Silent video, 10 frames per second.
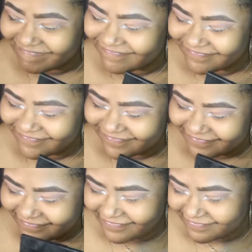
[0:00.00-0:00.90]
I think that's
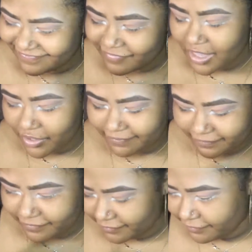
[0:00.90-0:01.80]
right. No,
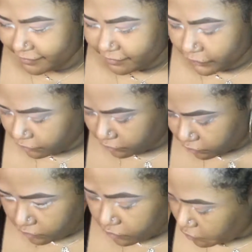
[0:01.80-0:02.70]

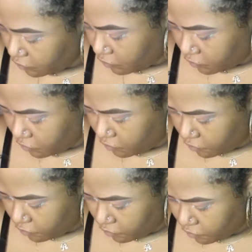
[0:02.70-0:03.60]

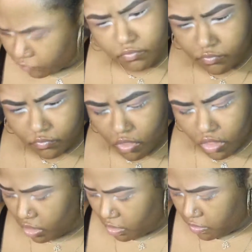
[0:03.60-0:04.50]
Single.
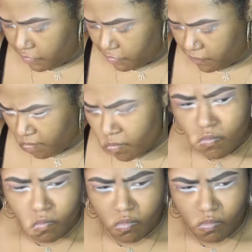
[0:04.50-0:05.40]
Pinkity Drinkity
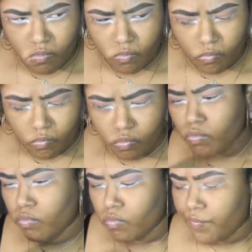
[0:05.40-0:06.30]
and Single. I'm gonna
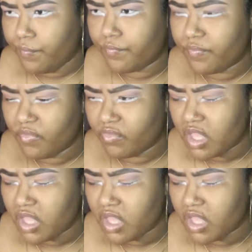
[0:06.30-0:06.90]
be going back and